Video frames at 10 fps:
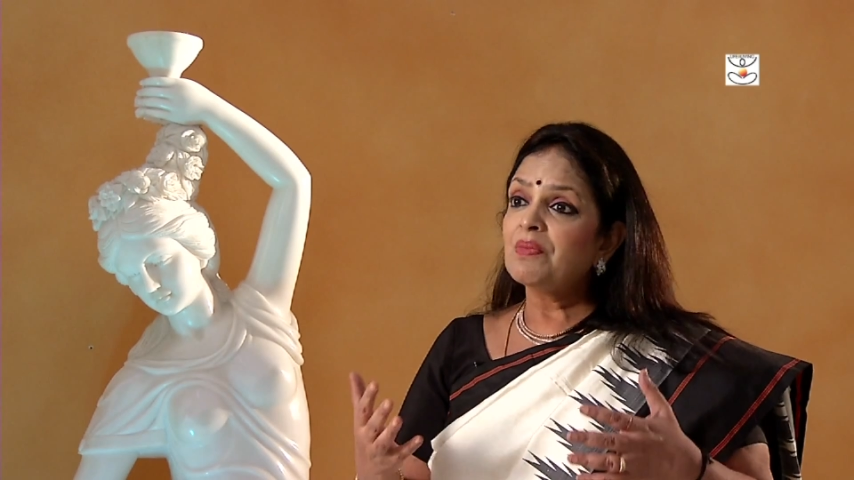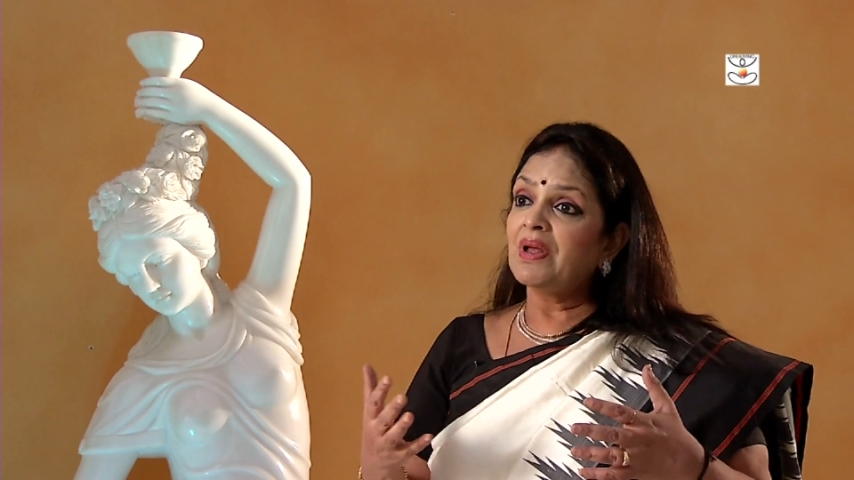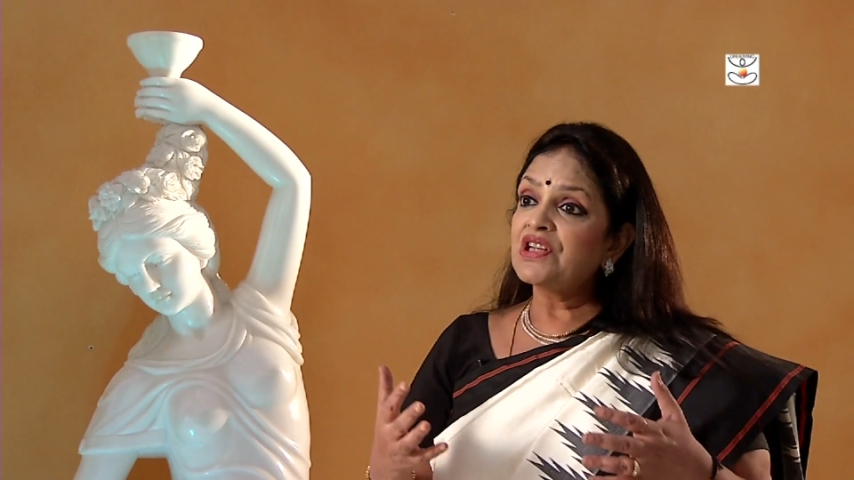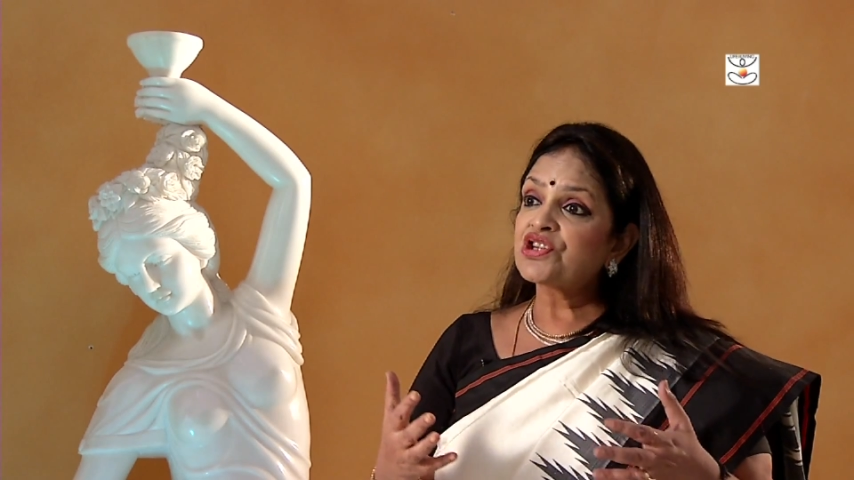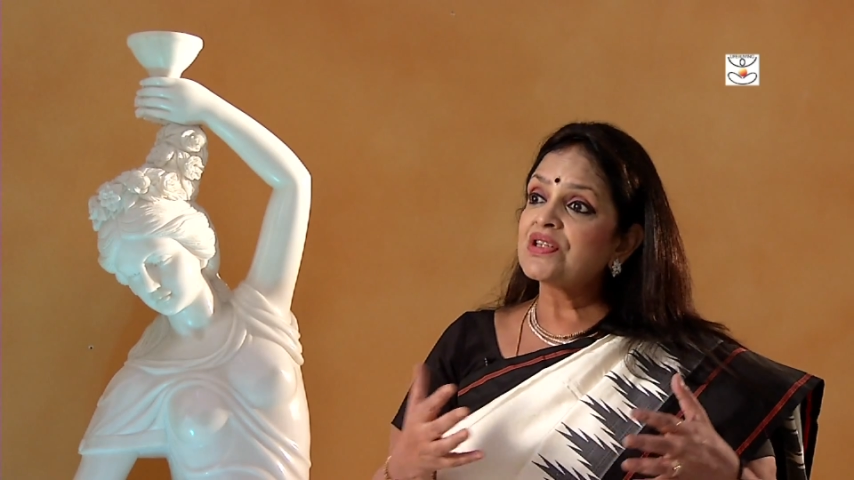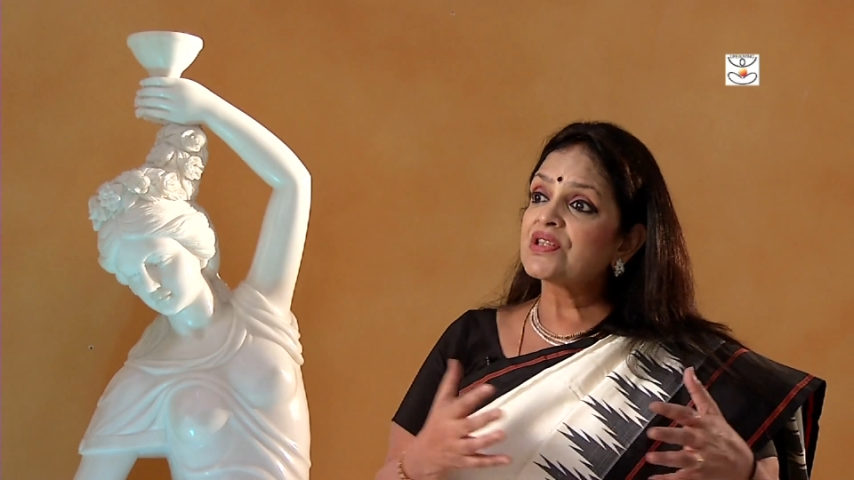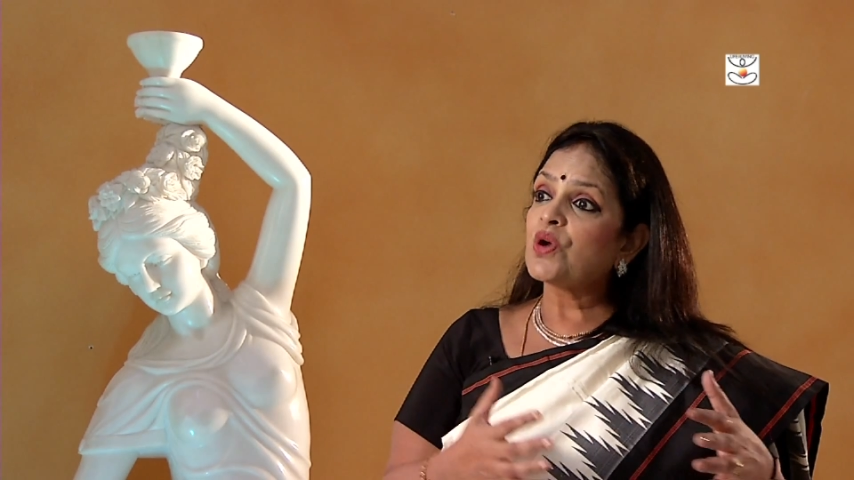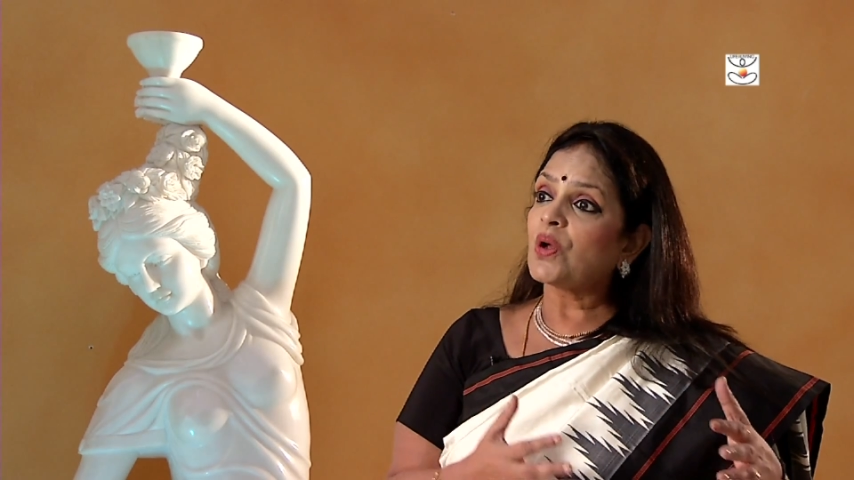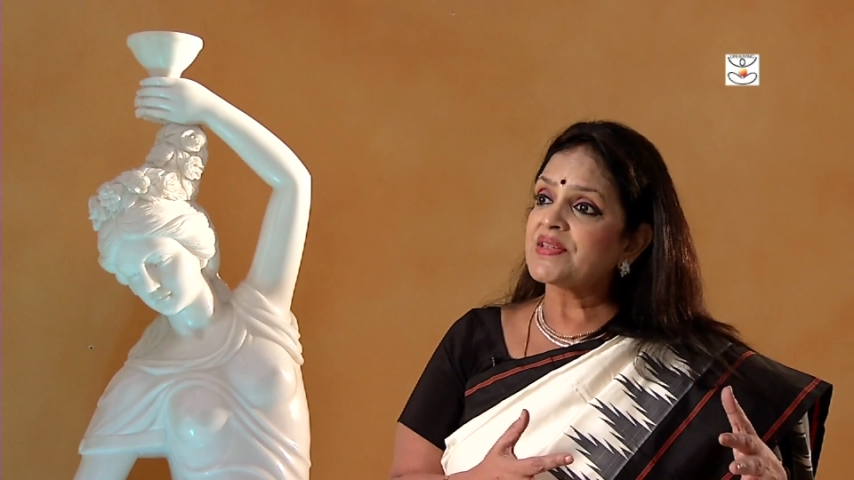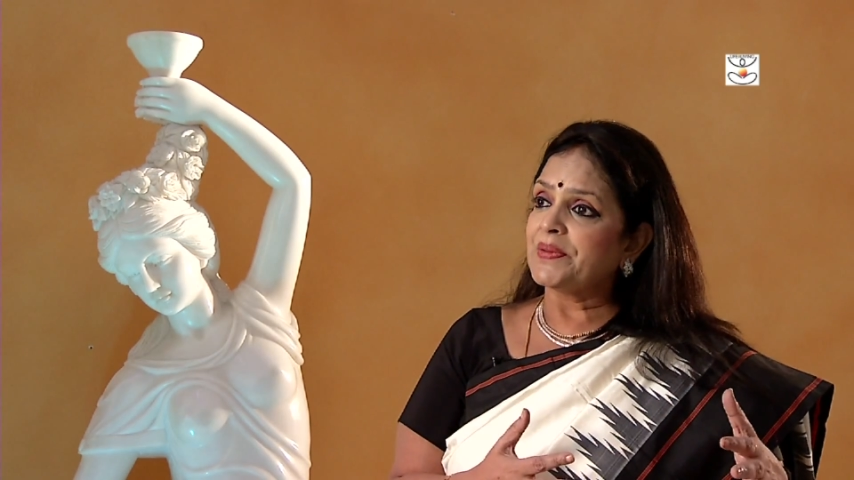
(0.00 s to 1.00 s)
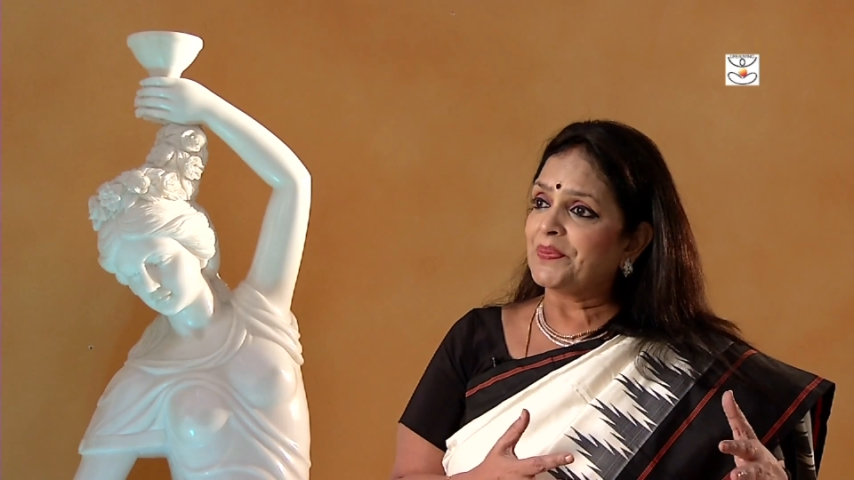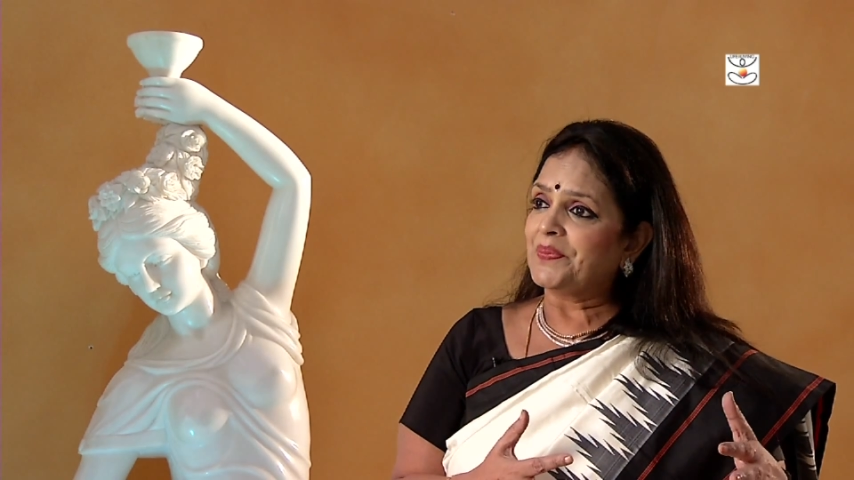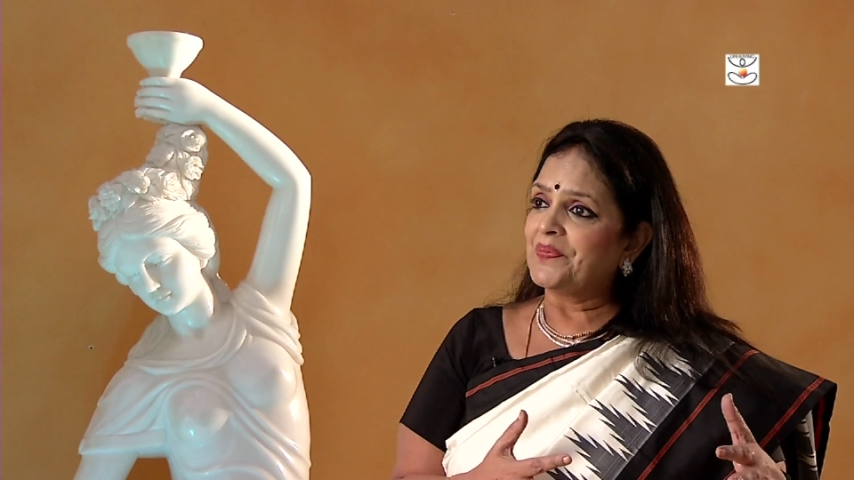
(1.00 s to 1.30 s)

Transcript: malicious gossip,